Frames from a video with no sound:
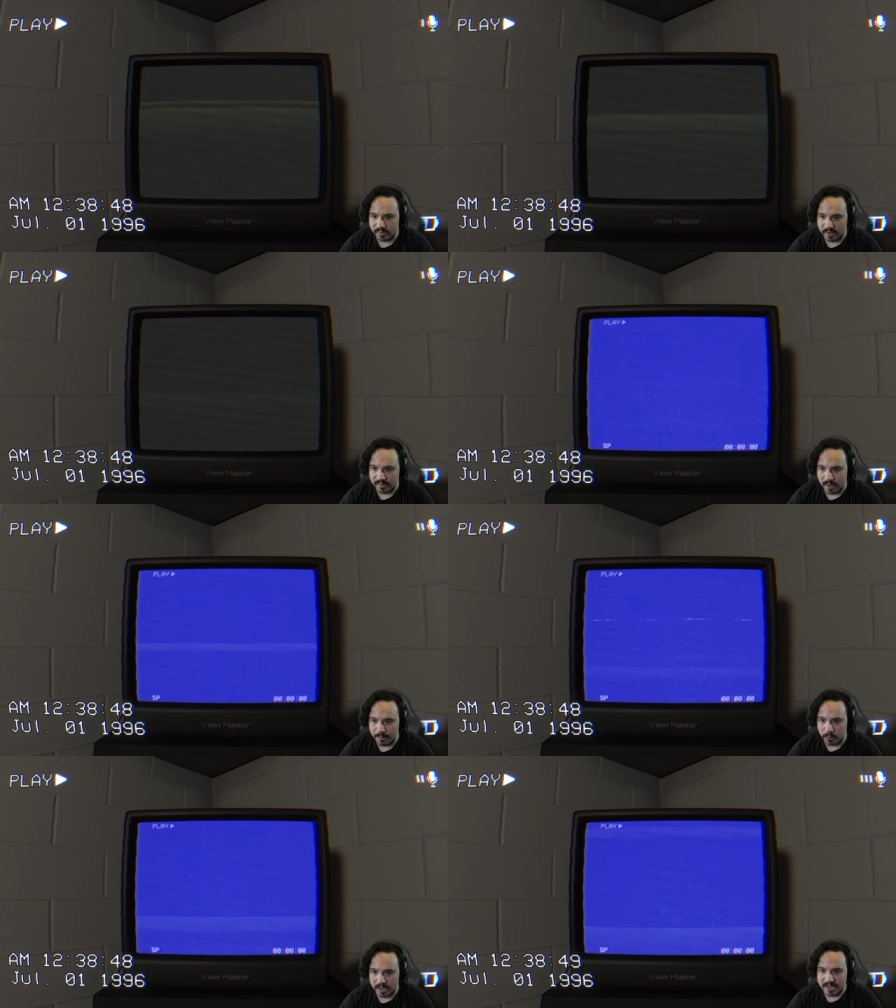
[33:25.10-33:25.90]
this gonna tell
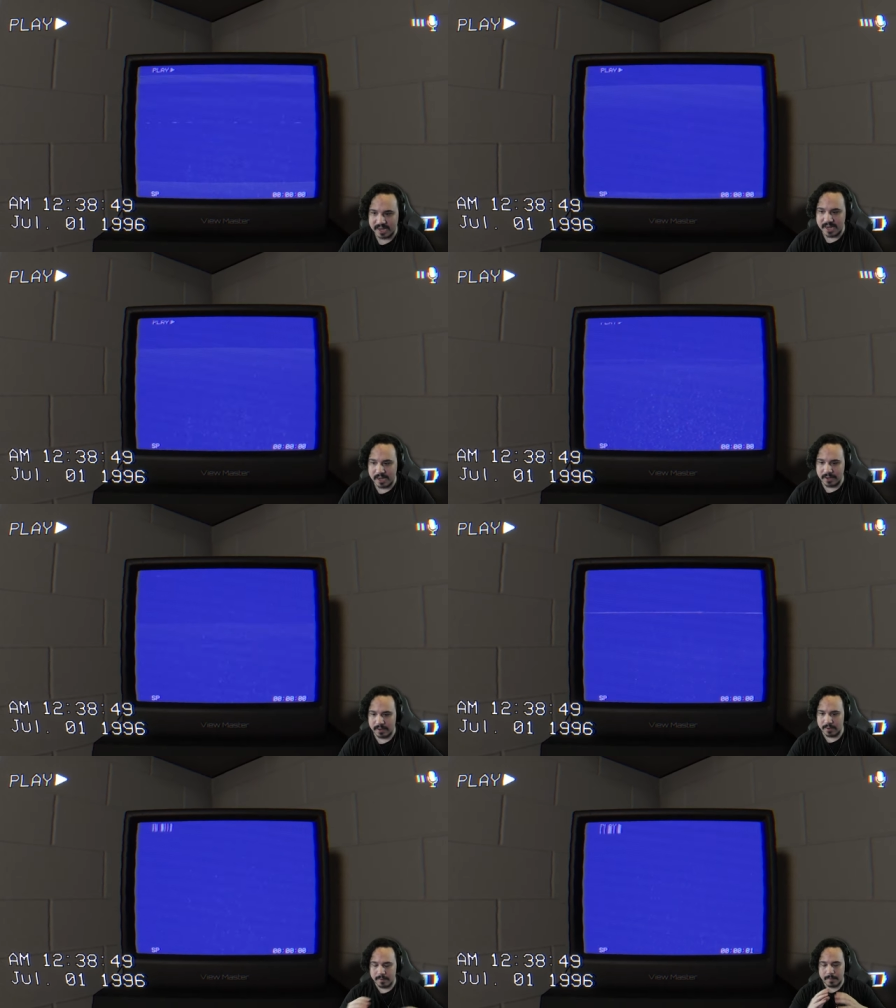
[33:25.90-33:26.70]
me what I need?
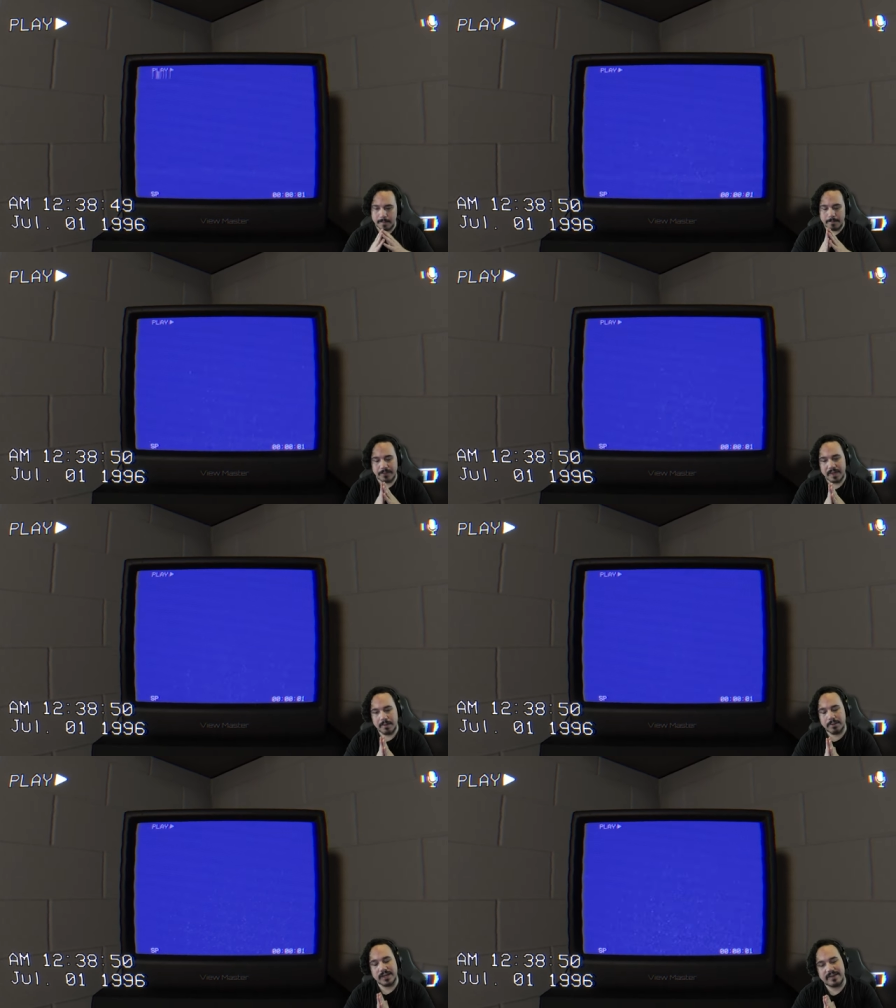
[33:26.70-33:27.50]

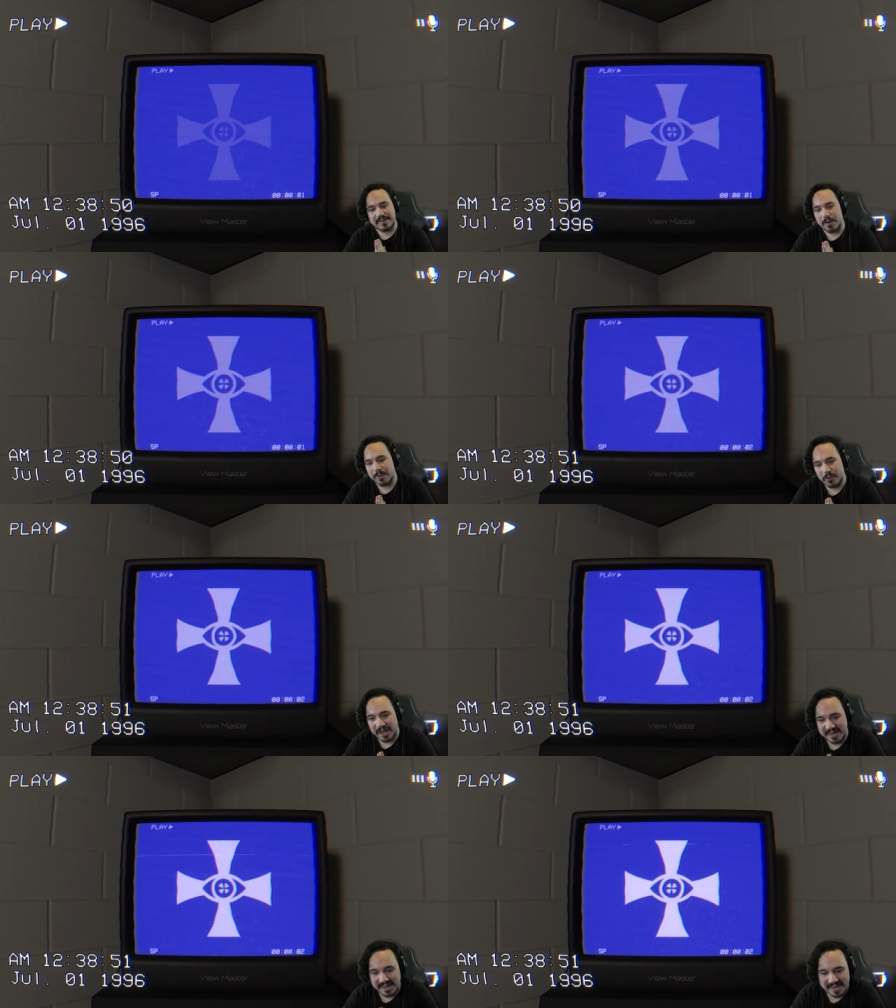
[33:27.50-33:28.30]
Please tell me what
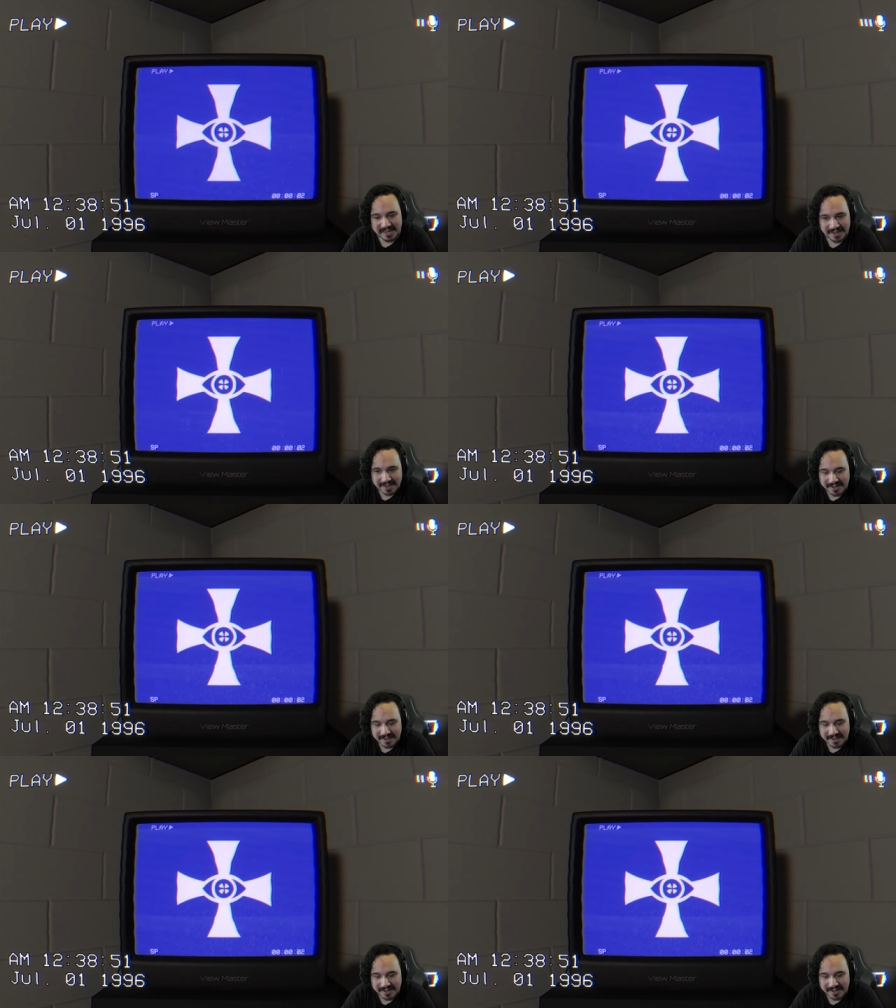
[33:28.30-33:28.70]
I need.